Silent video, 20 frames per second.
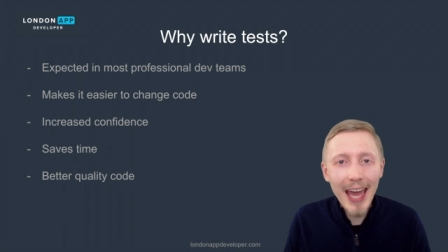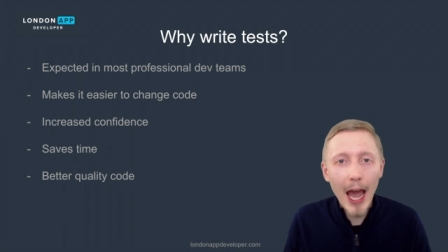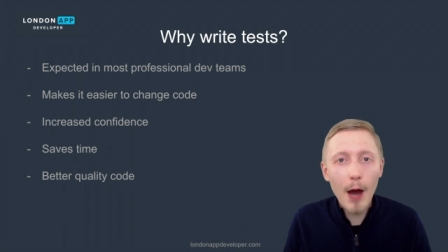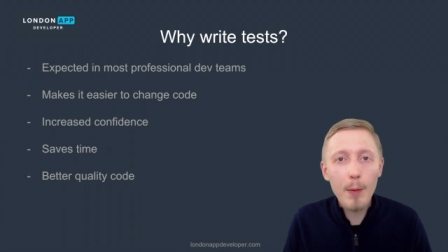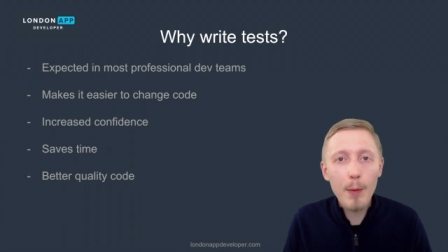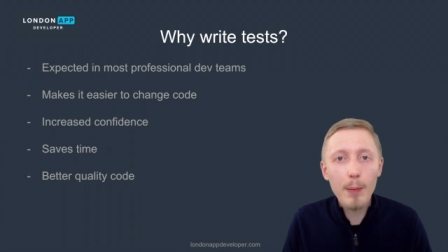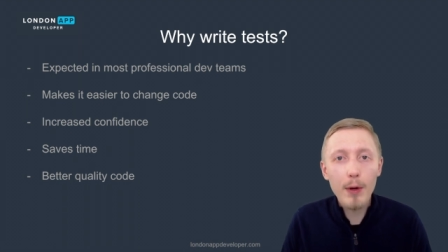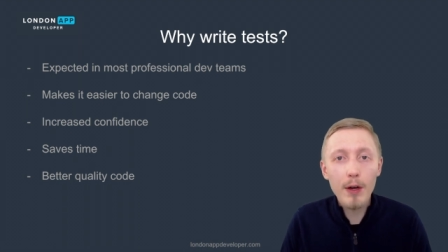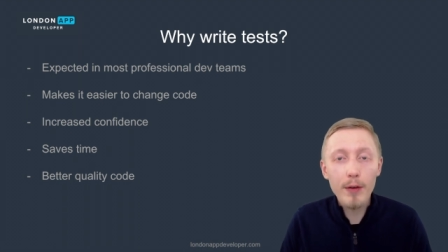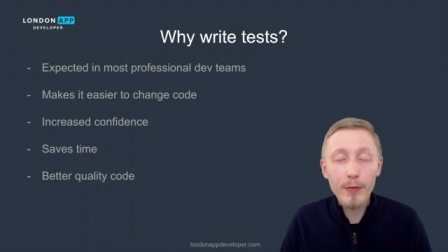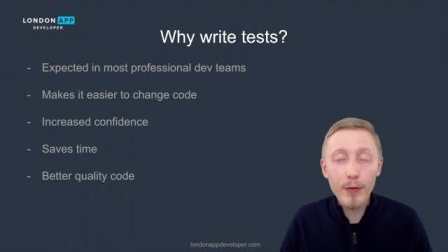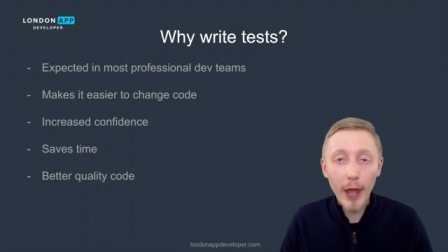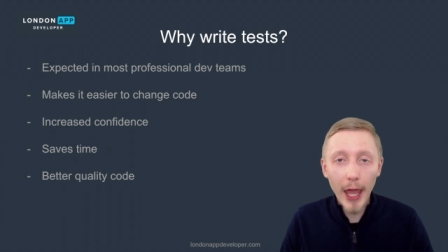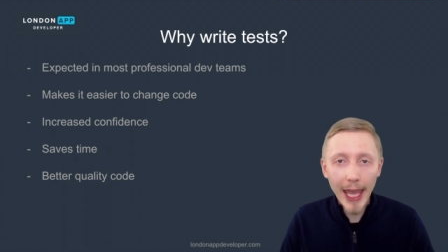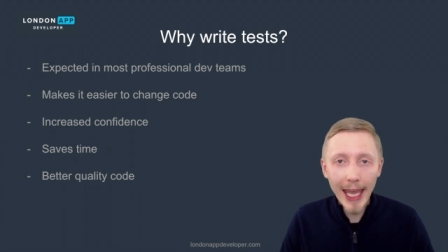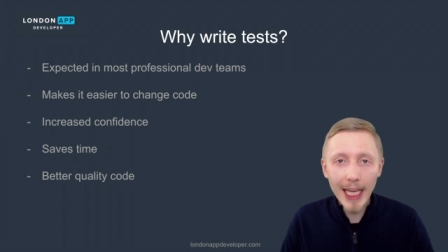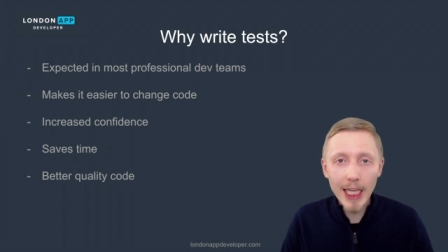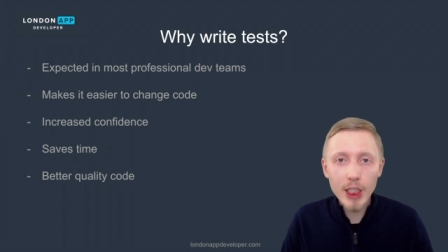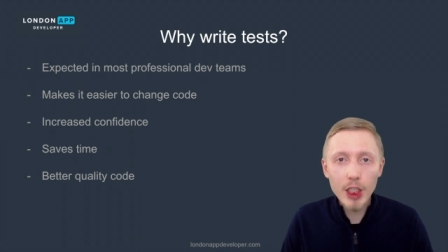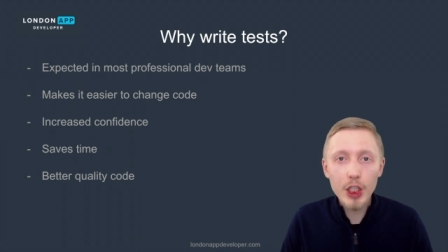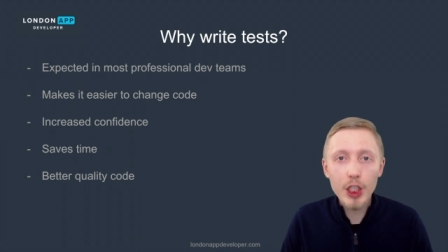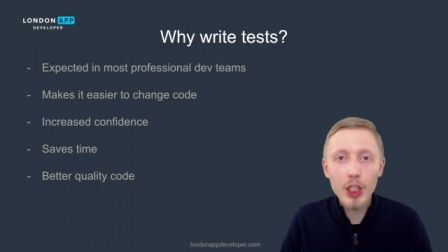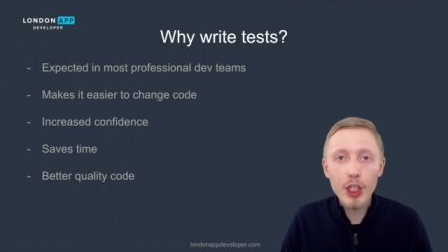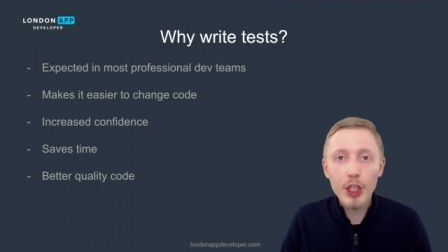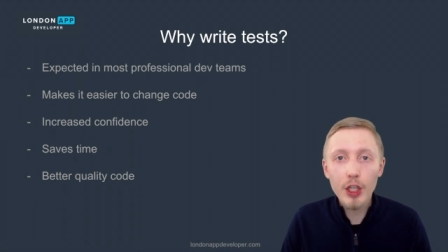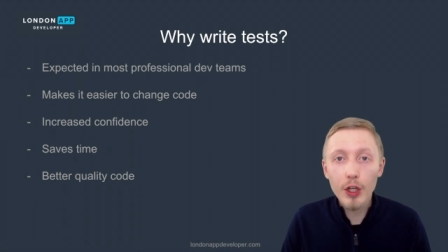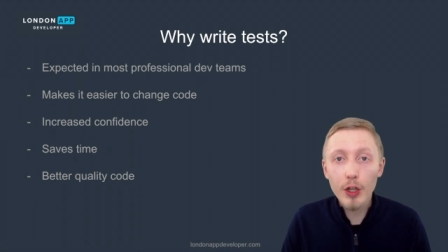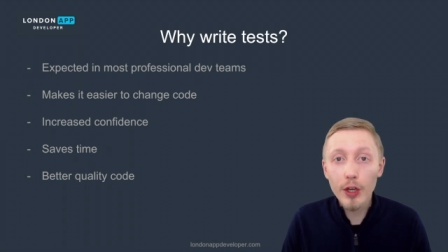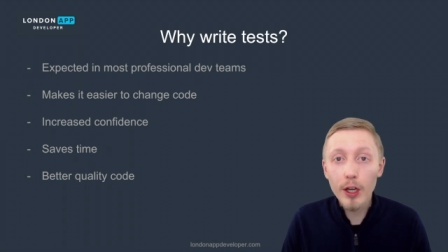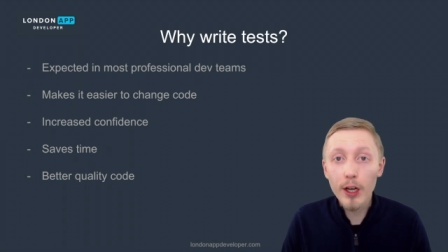output for each
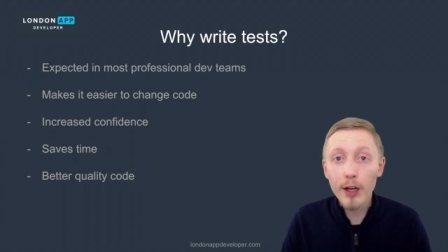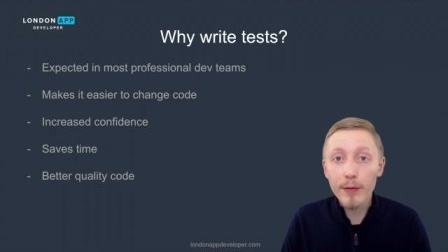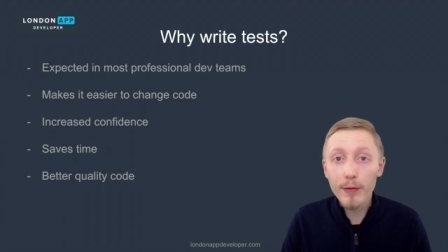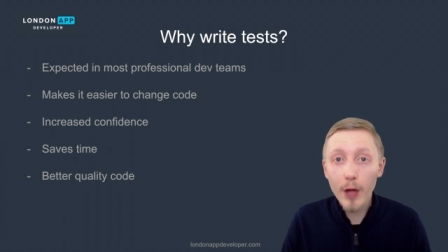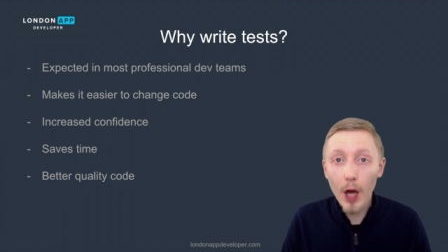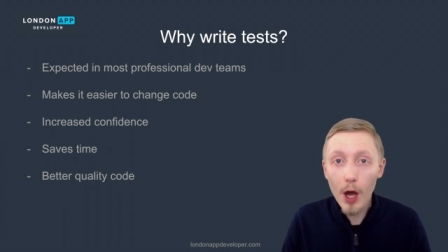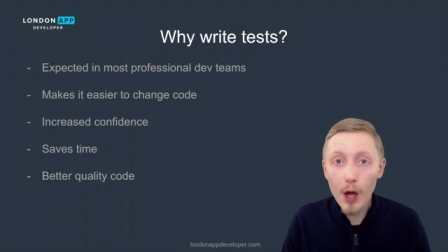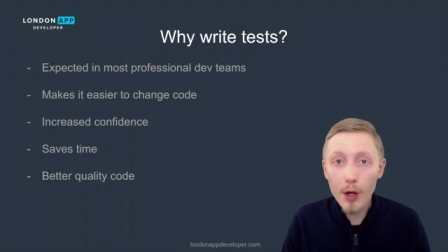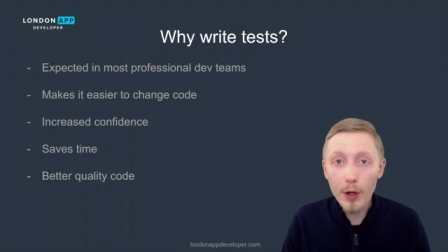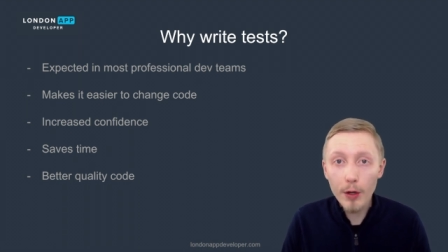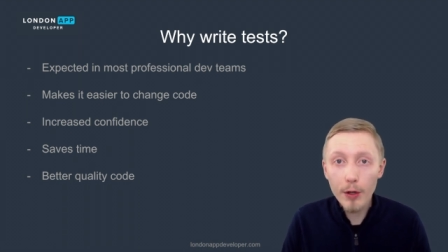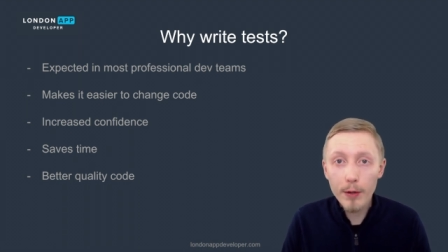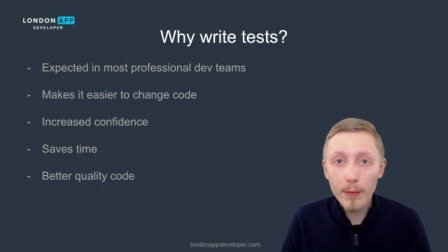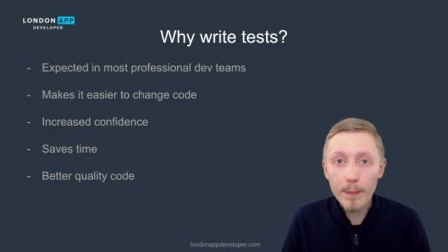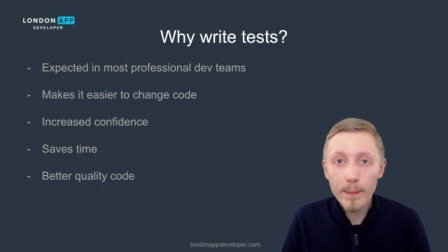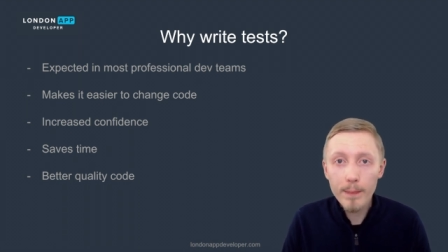unit of code.